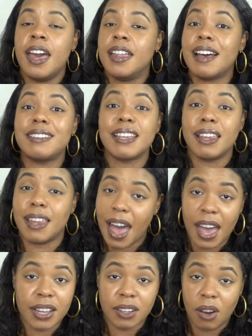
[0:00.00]
That's a
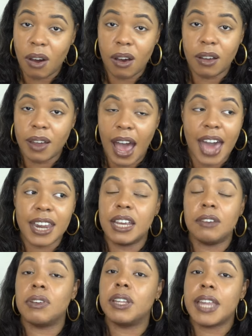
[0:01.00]
lot, y'all. I
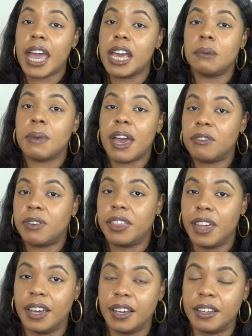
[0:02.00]
didn't even name
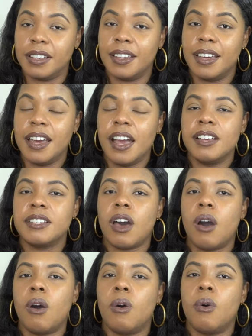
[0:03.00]
everything.
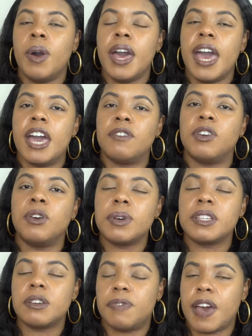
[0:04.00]
So if
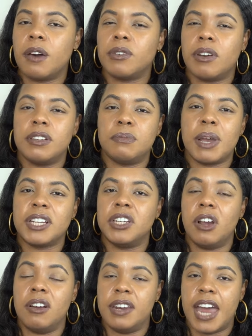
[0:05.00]
you as a founder
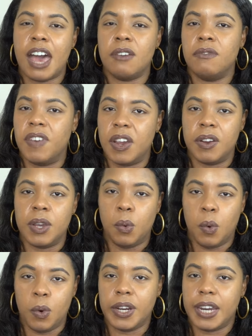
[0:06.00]
especially are not very
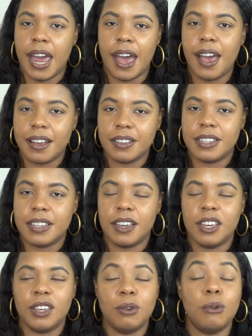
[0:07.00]
organized,
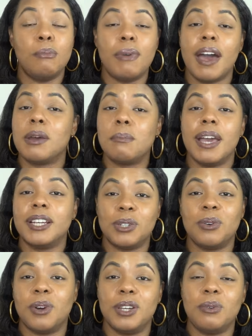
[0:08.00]
you better make
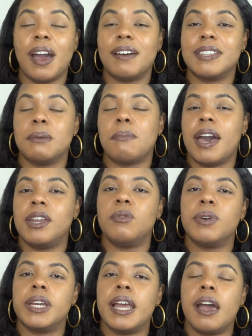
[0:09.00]
sure you have somebody
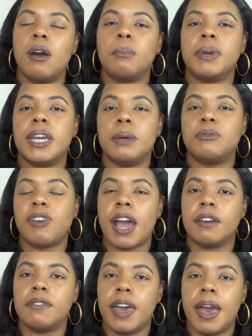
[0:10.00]
who can help keep
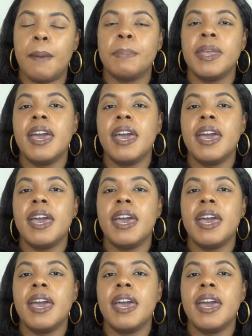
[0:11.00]
track of that.